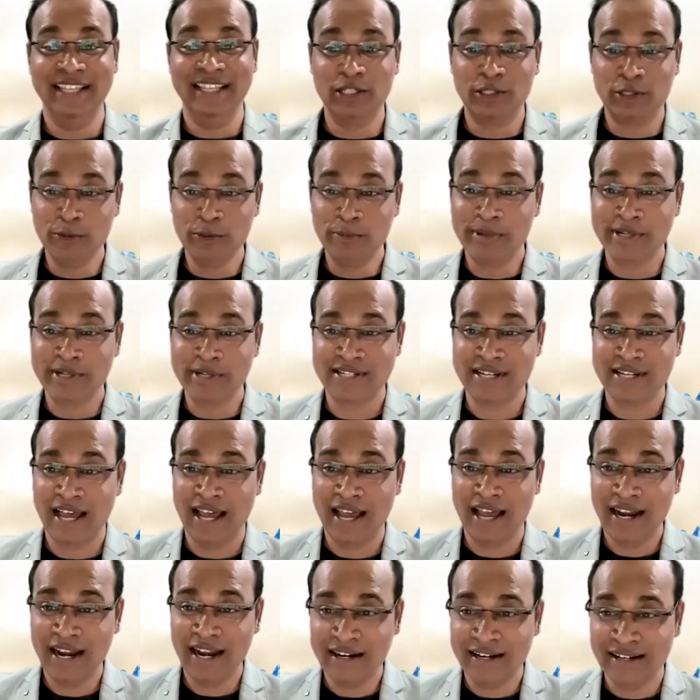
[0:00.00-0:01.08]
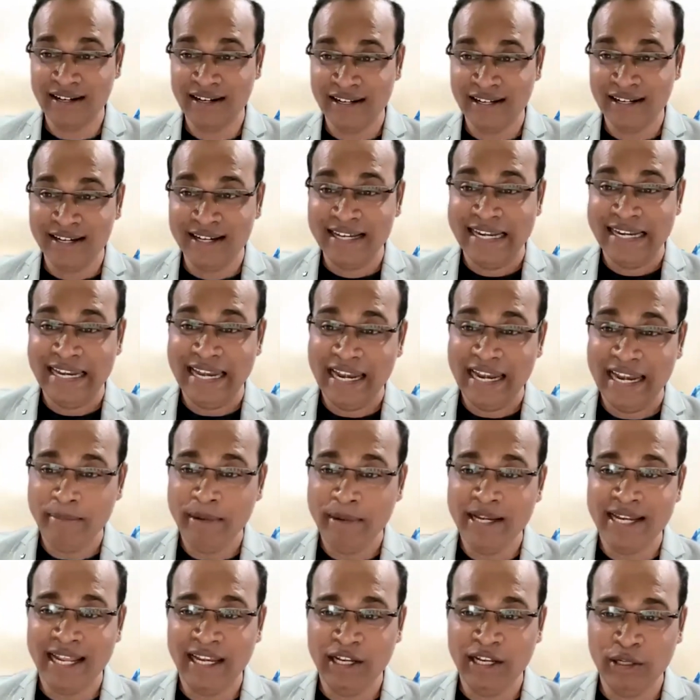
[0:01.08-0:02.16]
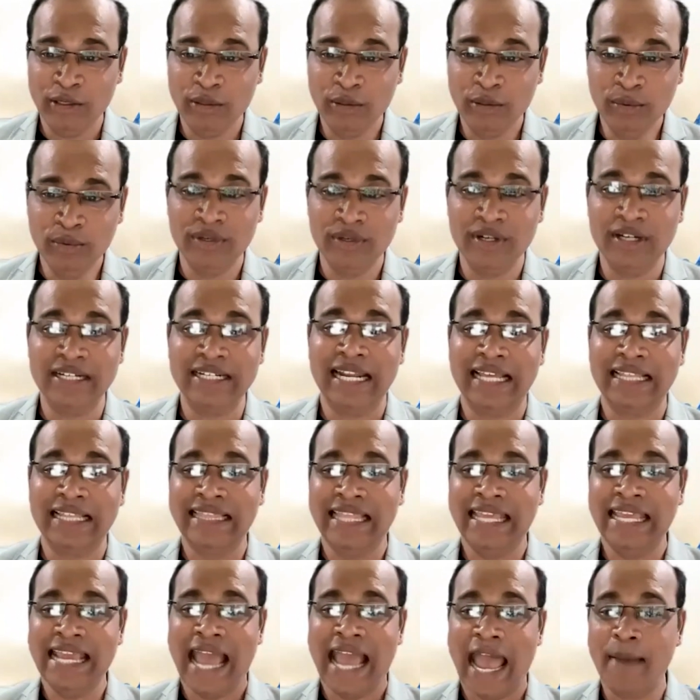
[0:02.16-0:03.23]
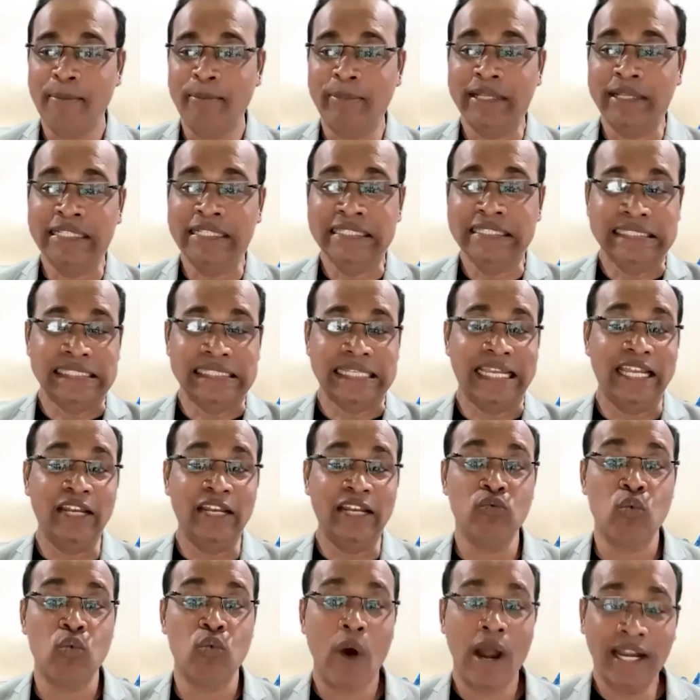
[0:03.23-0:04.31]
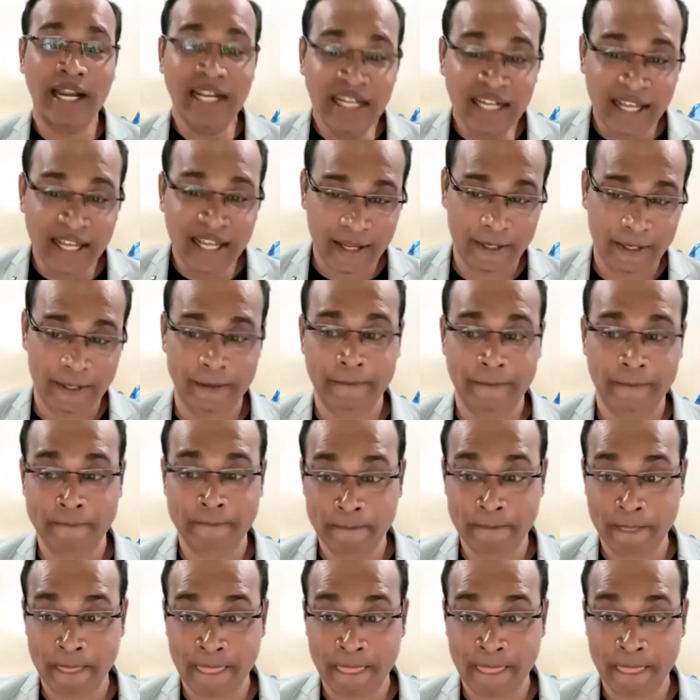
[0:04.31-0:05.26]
the superstar, let me tell you, nothing happens in one day.